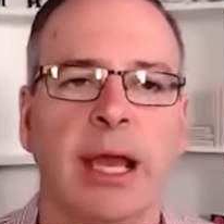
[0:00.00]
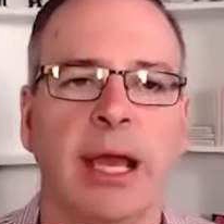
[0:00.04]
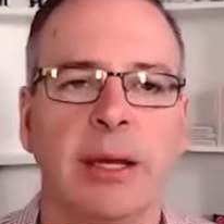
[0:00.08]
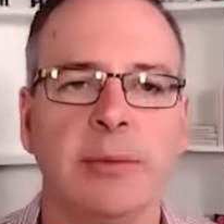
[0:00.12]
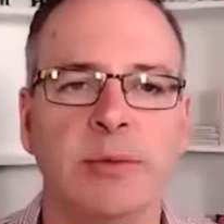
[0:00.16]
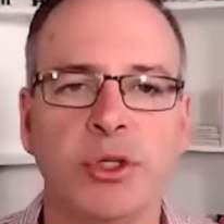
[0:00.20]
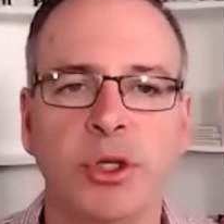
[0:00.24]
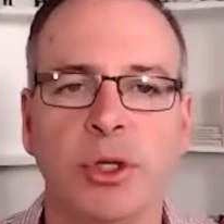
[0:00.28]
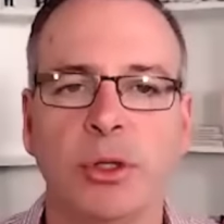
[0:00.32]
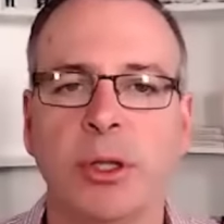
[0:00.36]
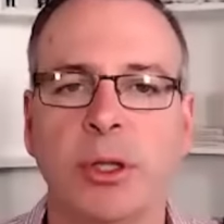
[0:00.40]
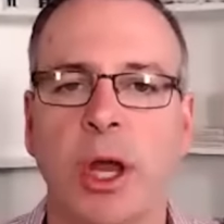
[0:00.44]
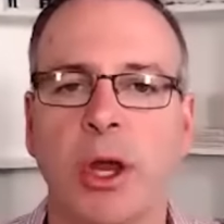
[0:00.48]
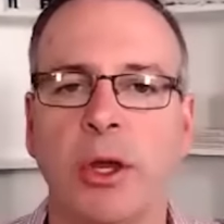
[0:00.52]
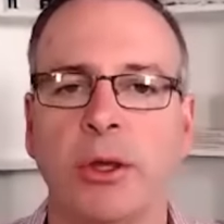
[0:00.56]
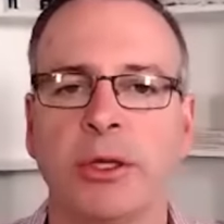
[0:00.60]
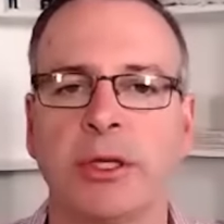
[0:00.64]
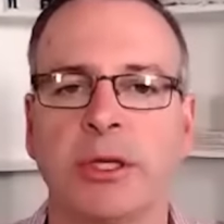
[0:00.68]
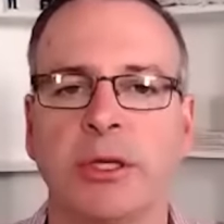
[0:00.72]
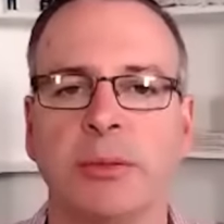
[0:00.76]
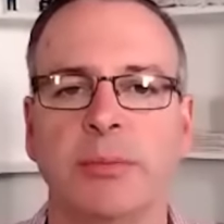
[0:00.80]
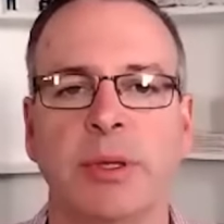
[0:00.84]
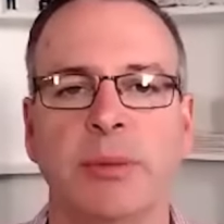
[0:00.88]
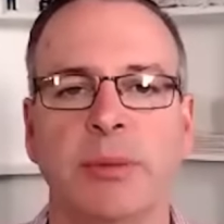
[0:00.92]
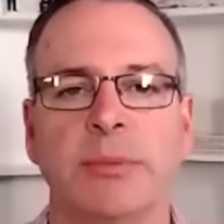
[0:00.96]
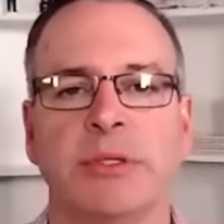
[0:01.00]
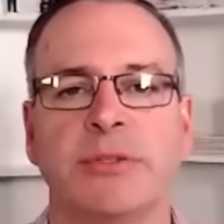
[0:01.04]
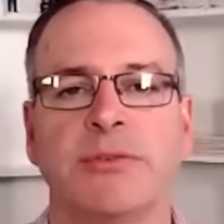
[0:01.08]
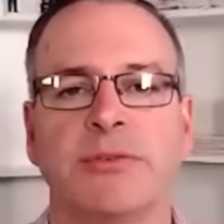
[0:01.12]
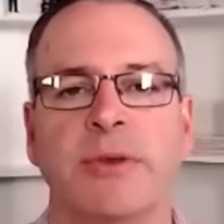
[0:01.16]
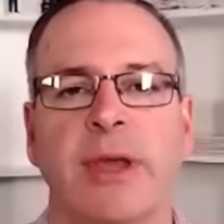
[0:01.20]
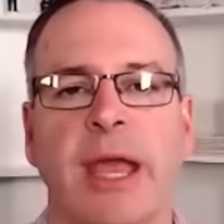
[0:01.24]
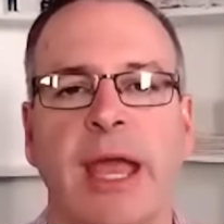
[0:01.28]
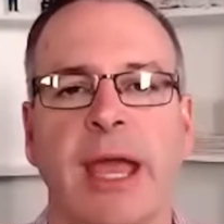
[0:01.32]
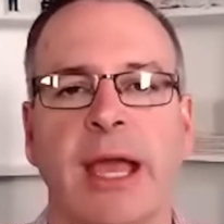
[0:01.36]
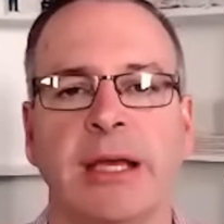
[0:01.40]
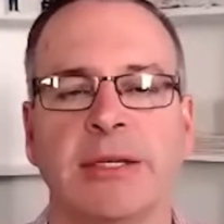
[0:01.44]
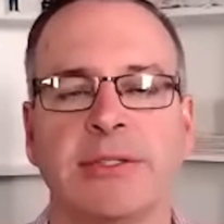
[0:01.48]
New loan commitments for
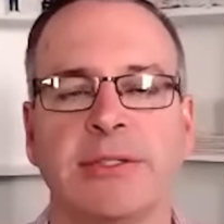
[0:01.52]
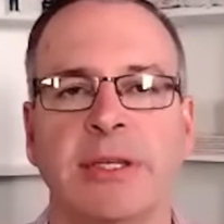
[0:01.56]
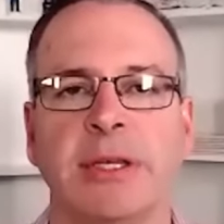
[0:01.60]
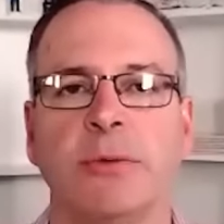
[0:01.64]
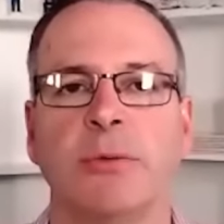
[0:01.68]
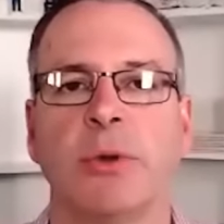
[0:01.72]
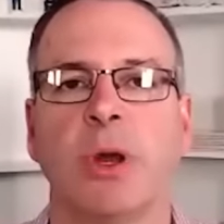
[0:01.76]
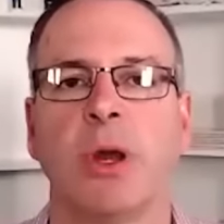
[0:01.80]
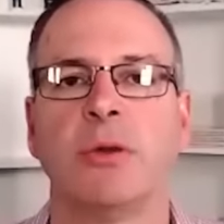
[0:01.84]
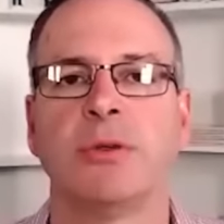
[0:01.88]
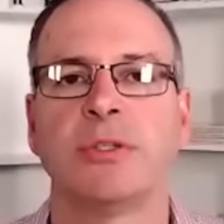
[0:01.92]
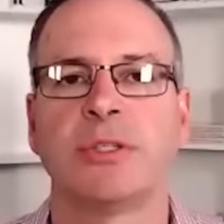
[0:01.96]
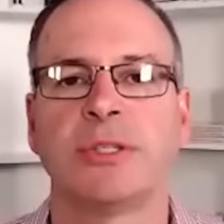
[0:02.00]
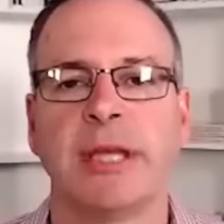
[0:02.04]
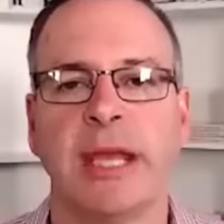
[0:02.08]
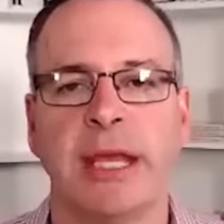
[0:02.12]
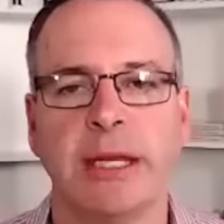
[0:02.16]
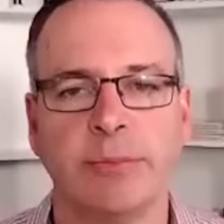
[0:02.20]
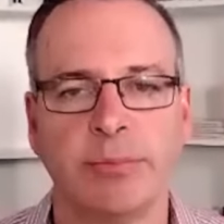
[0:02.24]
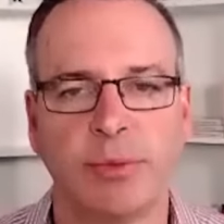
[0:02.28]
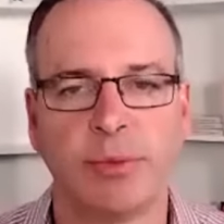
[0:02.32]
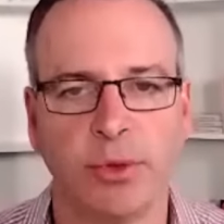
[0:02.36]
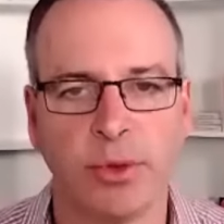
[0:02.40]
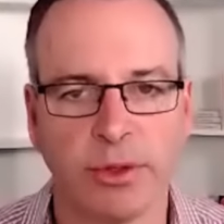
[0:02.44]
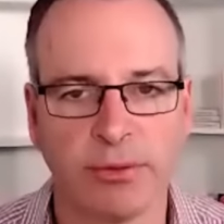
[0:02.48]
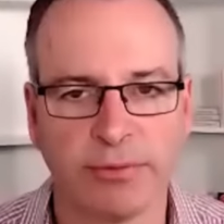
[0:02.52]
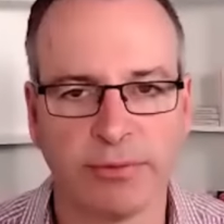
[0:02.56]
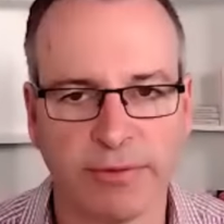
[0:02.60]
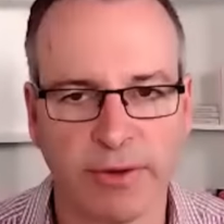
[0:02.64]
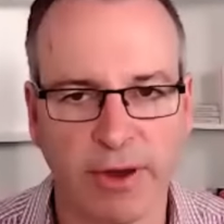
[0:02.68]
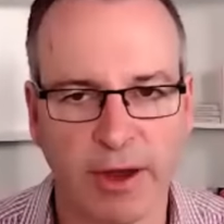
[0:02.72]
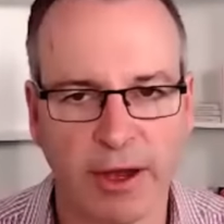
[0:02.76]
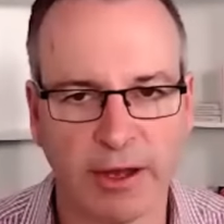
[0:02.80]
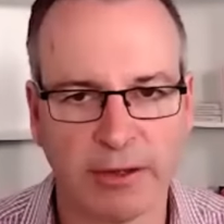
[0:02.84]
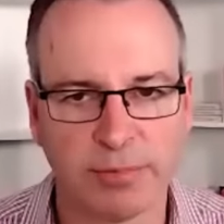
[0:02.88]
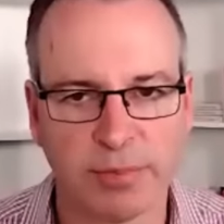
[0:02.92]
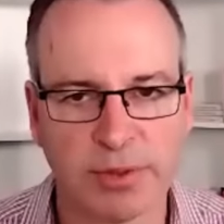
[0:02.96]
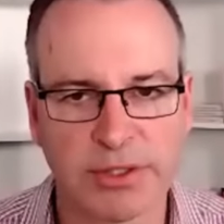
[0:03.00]
housing rose
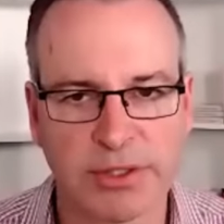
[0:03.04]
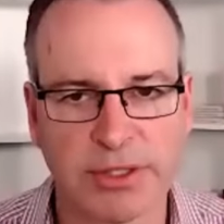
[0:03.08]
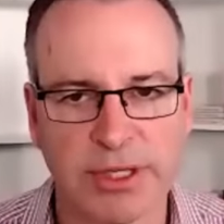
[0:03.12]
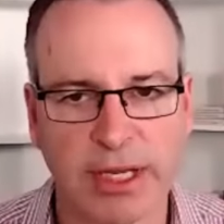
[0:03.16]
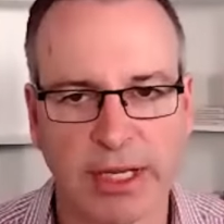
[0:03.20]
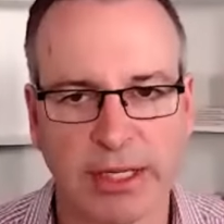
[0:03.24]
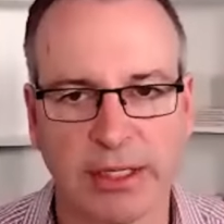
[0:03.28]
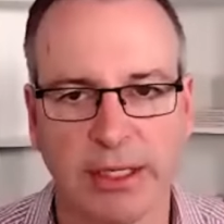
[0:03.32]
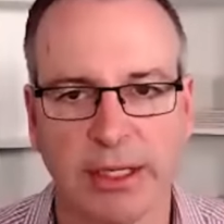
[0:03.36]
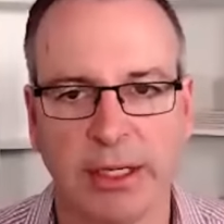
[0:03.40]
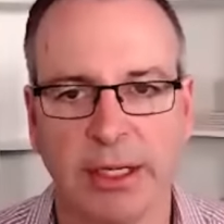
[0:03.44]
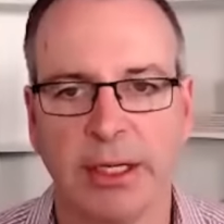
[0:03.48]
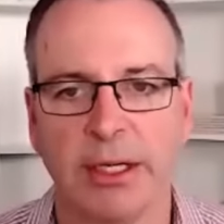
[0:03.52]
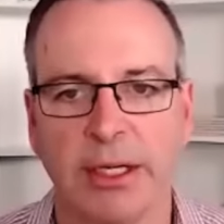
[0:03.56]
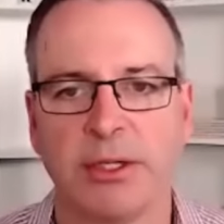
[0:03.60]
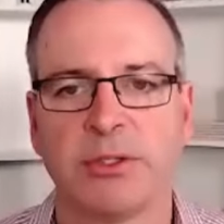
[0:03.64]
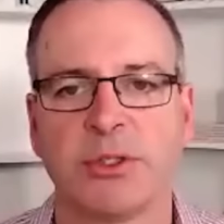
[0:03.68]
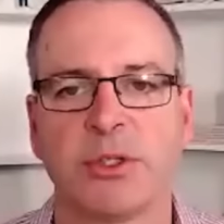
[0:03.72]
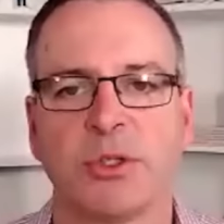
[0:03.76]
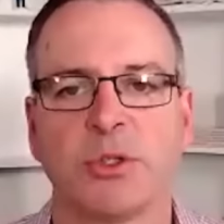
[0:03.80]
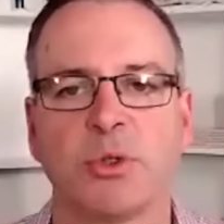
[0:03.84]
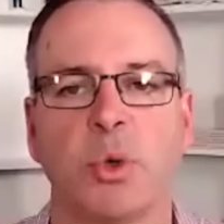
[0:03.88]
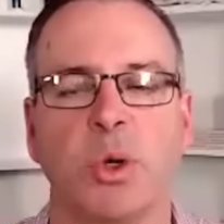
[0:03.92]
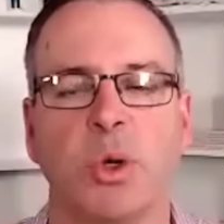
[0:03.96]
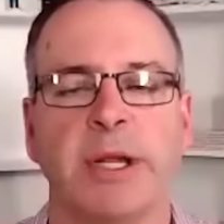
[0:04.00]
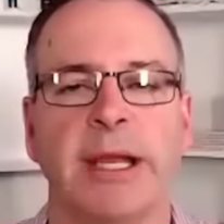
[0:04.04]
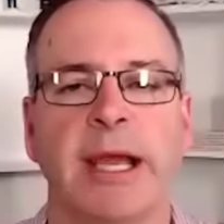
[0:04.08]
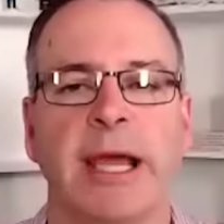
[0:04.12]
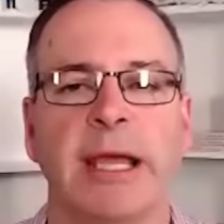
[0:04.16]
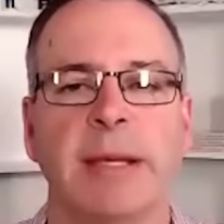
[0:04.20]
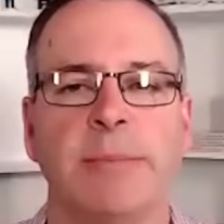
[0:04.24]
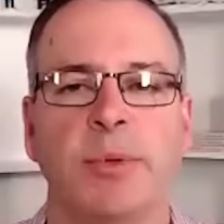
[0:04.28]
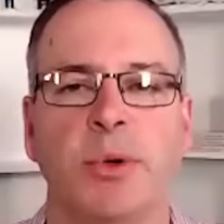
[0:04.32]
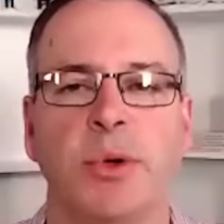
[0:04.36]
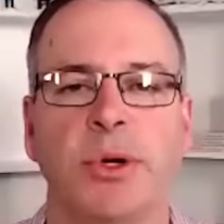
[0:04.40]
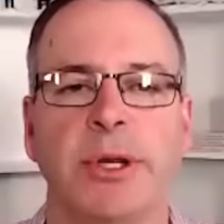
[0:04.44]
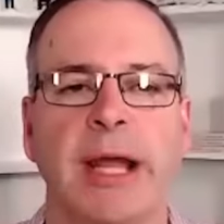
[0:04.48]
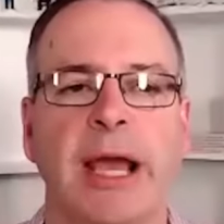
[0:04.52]
10.5% to
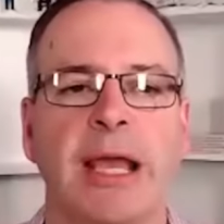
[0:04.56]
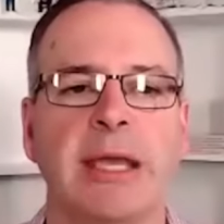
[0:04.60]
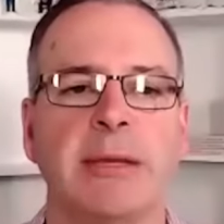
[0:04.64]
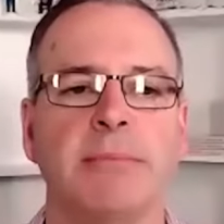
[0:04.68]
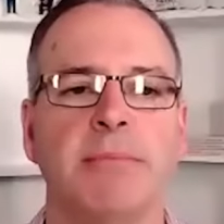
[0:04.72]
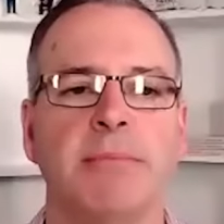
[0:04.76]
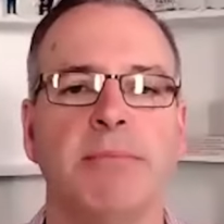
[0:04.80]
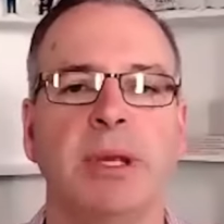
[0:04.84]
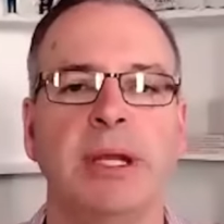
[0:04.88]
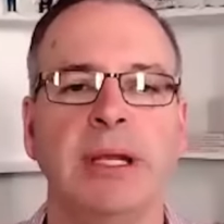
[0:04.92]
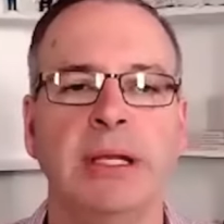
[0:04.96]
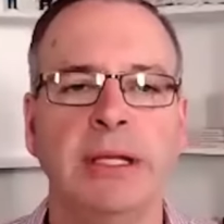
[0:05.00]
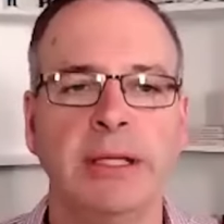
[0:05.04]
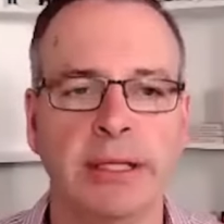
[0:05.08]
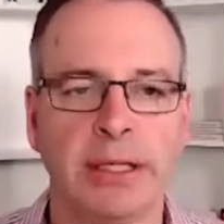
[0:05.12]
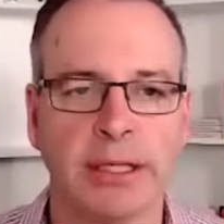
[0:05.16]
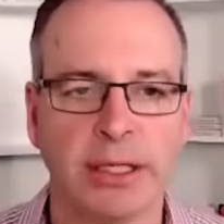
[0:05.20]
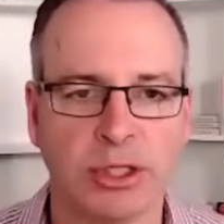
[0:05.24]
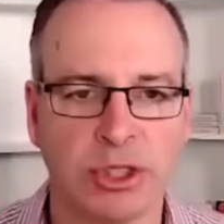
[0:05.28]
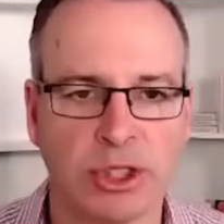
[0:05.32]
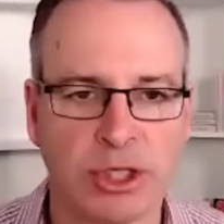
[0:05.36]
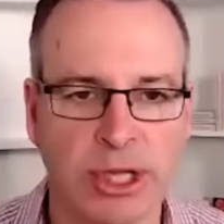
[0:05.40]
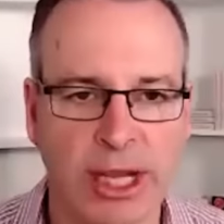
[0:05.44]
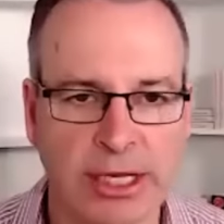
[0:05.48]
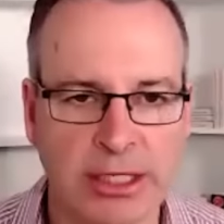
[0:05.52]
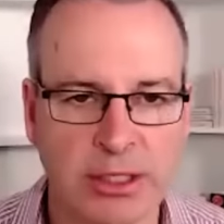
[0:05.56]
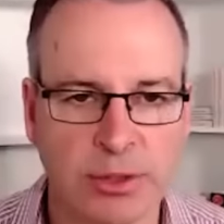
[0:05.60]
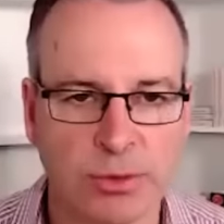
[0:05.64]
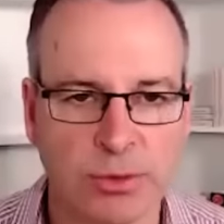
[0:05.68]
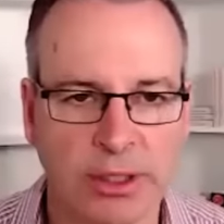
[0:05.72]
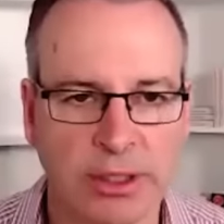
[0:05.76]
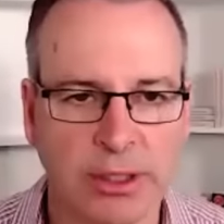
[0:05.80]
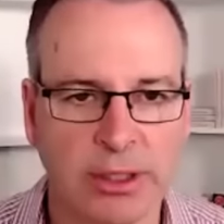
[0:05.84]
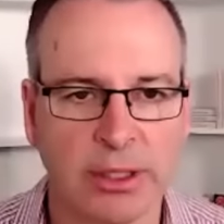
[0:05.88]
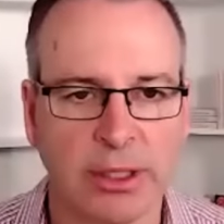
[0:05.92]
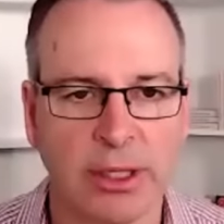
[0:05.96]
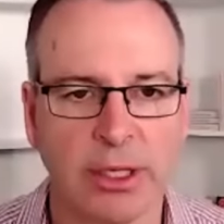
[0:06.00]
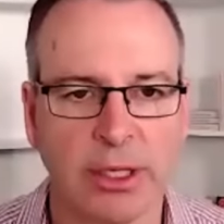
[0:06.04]
28.8 billion in
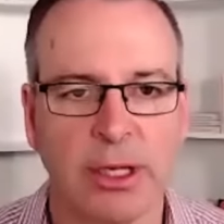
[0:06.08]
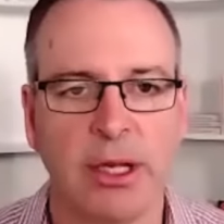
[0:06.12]
January.